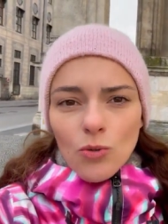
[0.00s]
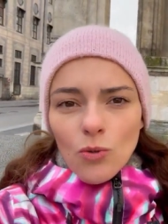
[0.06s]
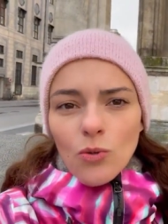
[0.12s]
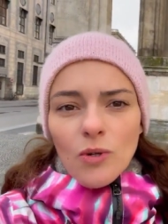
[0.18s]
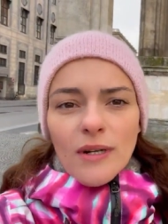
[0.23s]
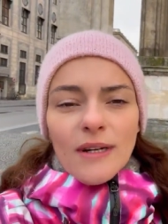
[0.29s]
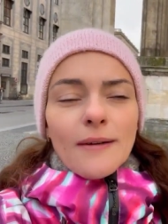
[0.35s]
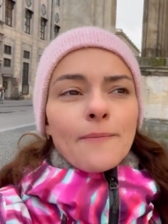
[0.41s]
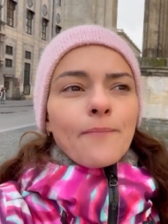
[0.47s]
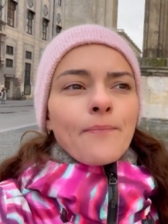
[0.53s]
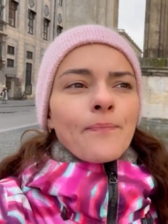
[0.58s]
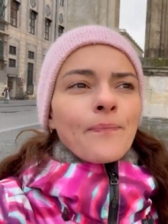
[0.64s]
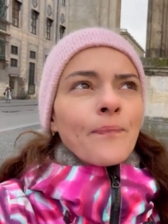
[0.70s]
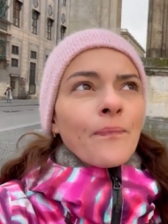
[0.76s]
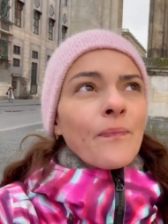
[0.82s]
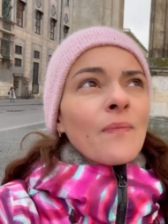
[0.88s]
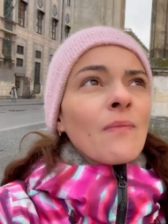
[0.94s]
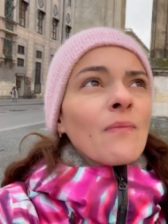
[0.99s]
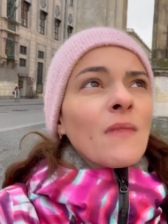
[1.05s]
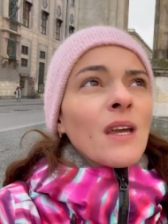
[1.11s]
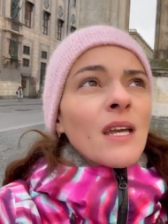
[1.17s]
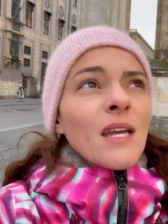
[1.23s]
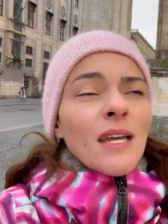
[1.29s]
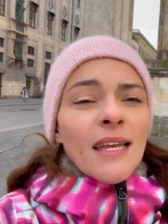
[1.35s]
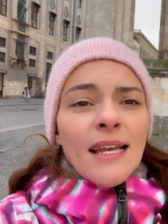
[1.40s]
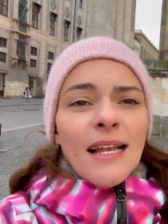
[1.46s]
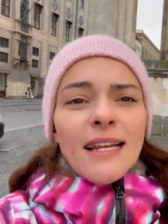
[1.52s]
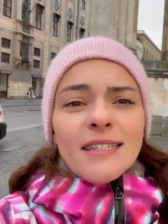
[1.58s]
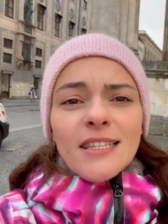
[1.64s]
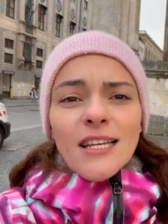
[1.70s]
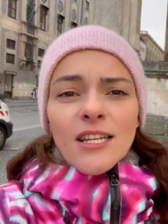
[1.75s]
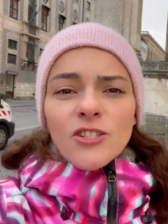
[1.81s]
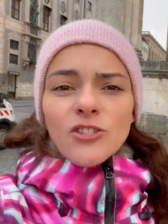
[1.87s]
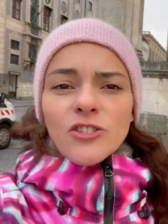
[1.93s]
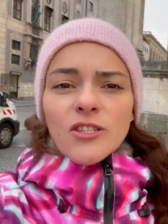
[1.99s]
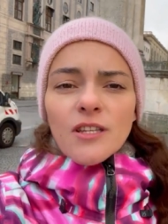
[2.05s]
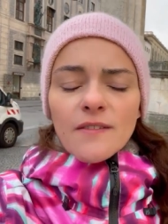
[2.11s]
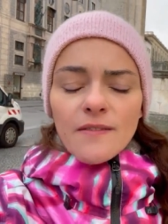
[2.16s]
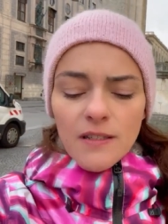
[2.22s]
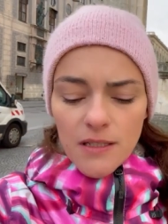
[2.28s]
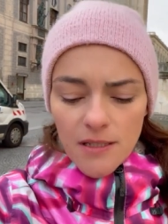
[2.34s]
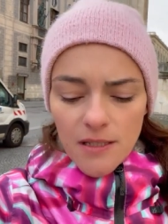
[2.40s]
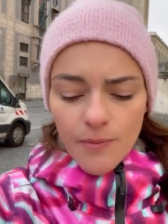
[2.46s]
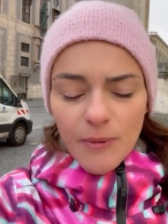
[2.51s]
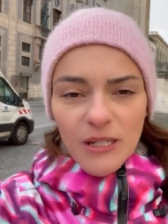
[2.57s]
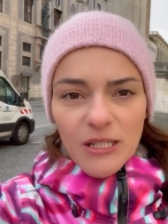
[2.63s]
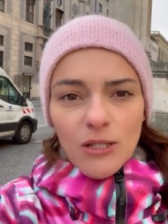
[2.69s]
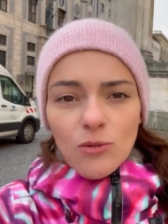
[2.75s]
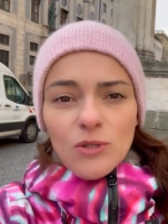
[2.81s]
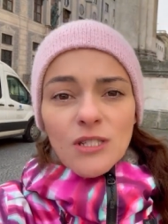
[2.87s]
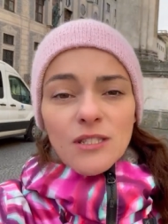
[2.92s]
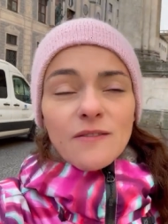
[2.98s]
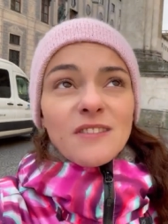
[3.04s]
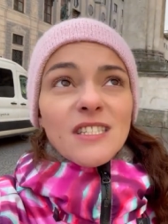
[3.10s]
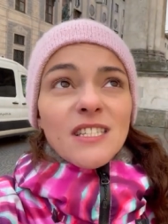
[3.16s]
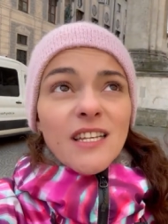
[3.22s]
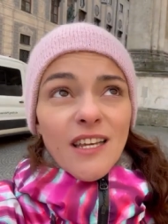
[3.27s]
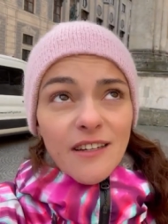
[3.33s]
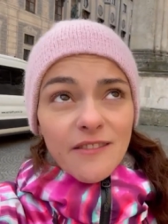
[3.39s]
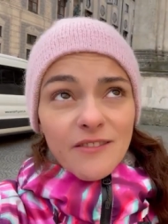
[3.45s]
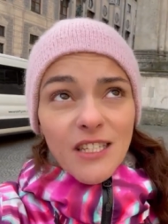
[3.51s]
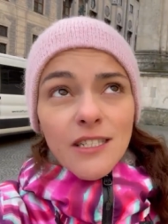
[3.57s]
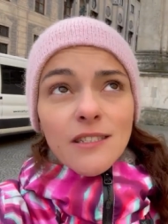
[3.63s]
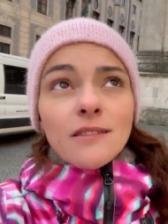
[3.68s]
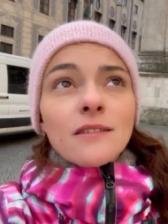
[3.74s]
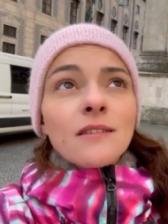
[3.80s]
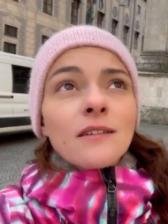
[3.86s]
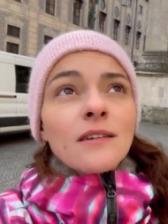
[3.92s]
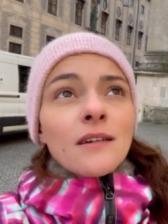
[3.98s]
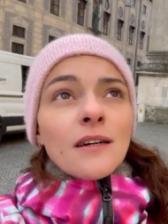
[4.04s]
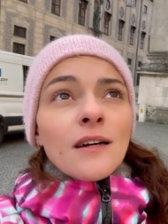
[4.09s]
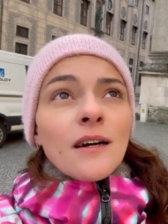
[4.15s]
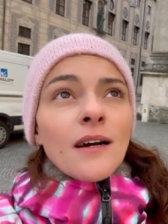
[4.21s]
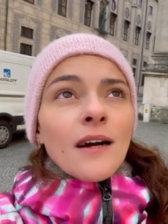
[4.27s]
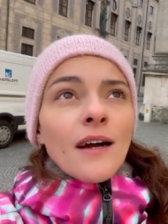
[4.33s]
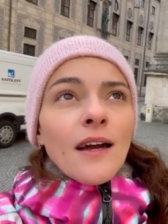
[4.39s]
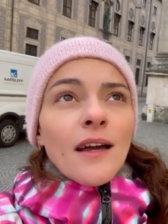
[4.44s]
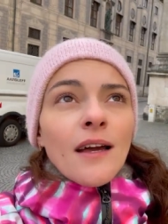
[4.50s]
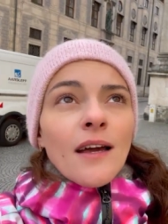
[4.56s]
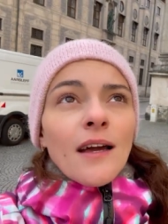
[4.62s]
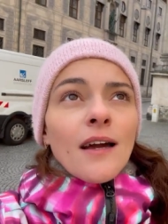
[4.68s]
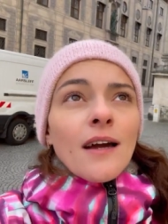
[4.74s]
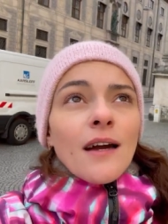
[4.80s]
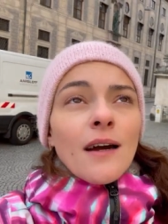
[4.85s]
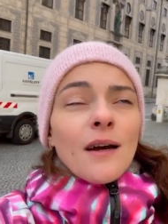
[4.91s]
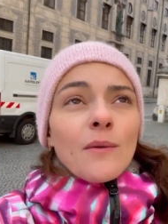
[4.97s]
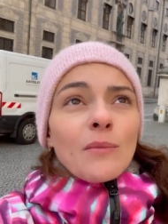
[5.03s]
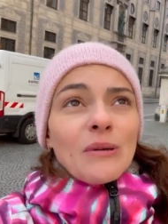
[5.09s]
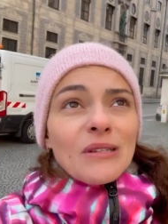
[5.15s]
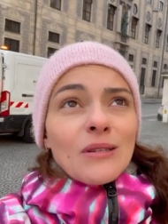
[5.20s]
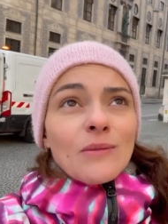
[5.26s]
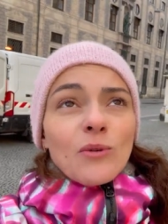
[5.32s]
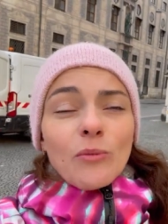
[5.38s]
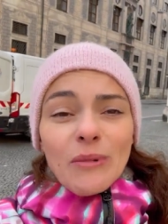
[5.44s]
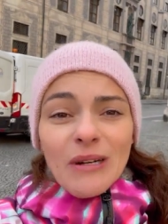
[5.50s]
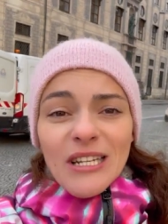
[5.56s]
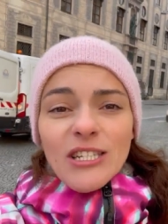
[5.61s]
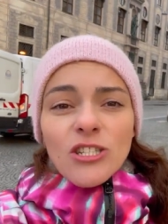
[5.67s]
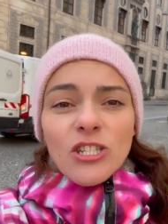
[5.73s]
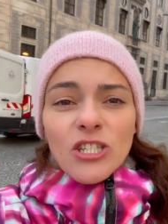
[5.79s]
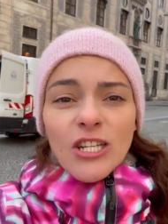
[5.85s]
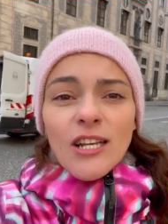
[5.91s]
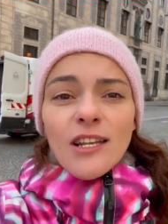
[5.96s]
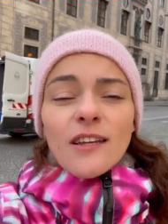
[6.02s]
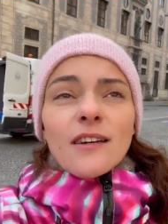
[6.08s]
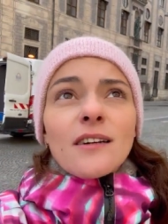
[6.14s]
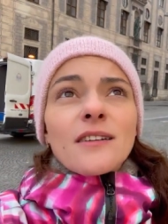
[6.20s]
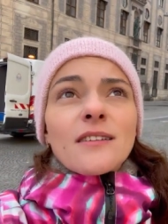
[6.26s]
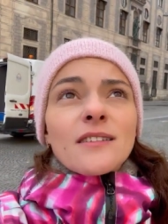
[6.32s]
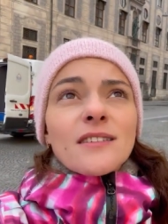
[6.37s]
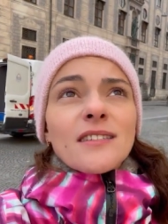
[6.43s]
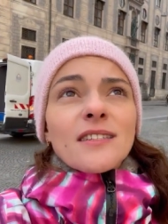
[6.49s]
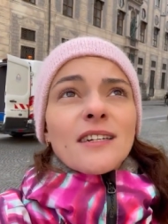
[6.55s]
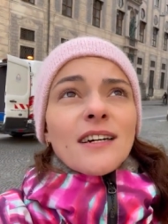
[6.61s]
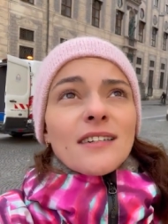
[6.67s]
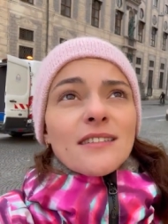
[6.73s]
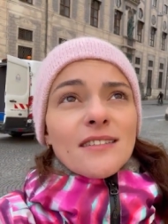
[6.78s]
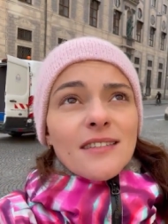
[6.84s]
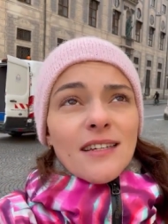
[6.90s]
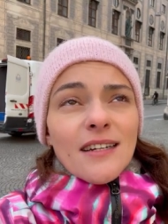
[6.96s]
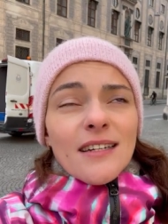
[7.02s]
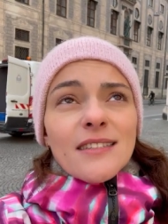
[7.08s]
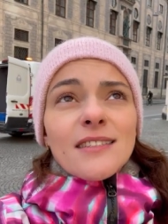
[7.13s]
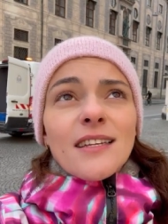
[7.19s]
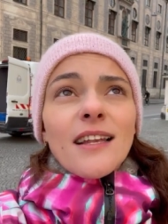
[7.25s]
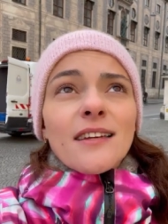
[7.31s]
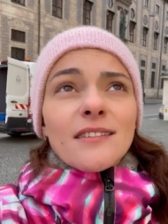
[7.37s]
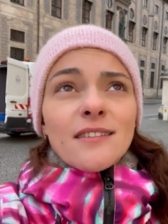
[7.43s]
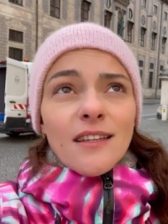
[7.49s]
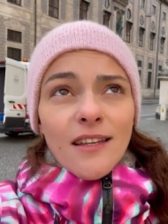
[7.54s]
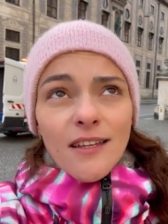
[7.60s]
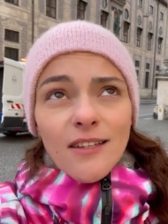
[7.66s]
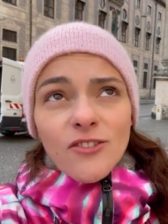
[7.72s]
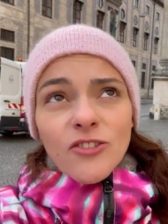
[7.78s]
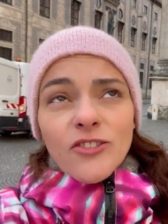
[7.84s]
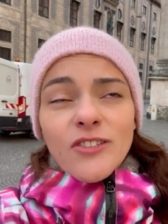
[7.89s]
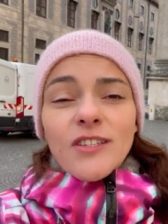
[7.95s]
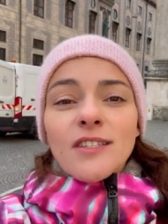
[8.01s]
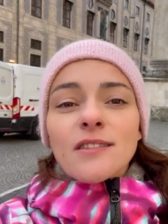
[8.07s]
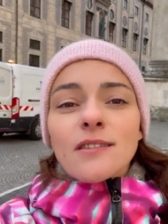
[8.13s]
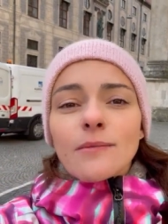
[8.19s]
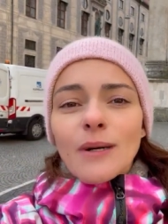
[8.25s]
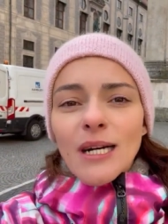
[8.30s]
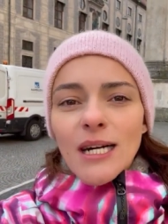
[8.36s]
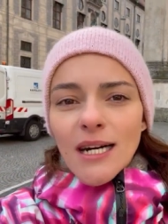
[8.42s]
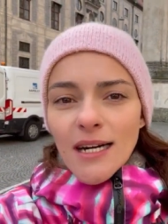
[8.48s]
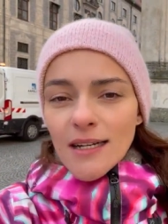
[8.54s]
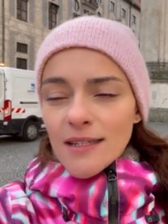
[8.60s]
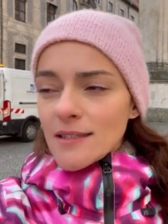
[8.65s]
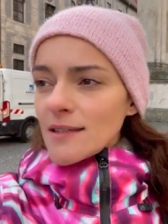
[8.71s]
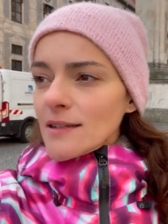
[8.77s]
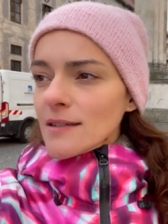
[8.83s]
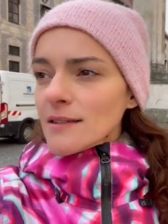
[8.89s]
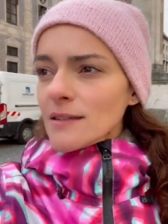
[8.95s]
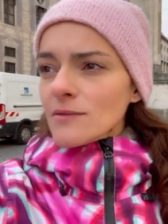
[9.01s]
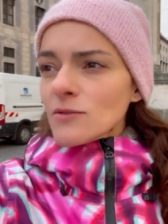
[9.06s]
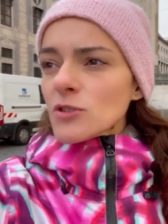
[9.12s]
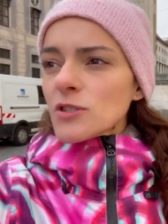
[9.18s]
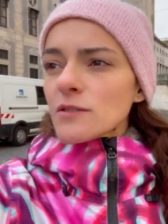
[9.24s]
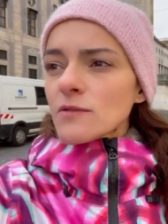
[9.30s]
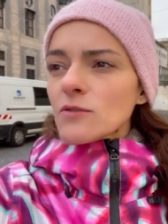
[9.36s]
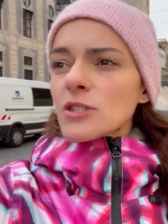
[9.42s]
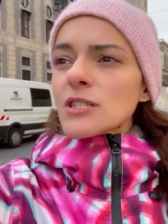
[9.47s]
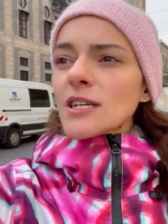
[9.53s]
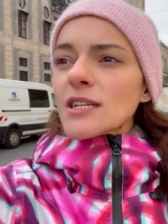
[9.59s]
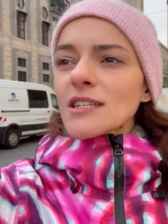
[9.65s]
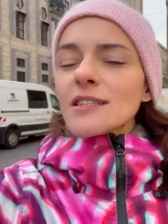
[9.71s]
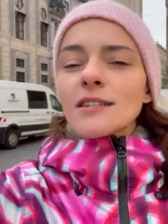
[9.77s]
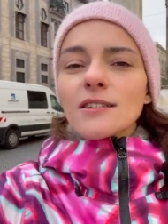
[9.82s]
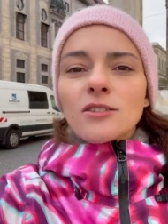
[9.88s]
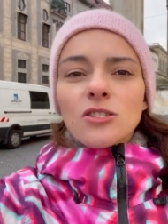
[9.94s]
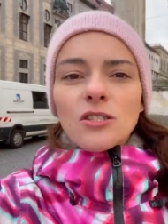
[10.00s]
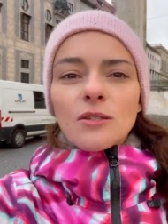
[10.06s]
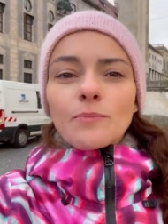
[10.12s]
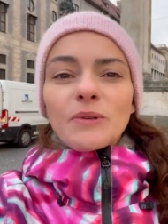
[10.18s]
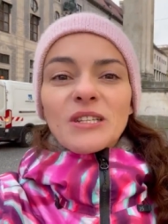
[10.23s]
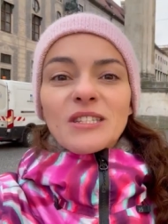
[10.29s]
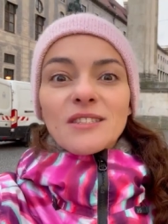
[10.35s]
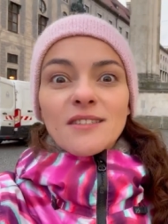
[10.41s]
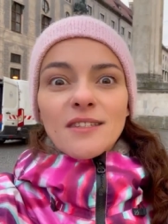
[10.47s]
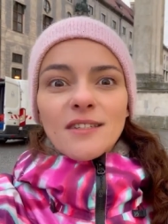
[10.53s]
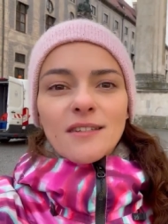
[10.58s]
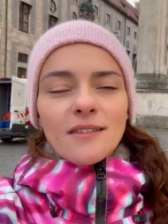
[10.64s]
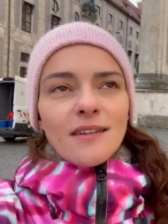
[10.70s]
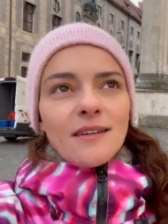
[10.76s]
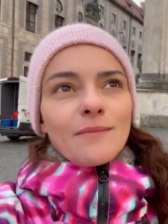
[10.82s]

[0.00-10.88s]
you need something else. Electric bicycles are available in our village, and here we choose to order electric scooters.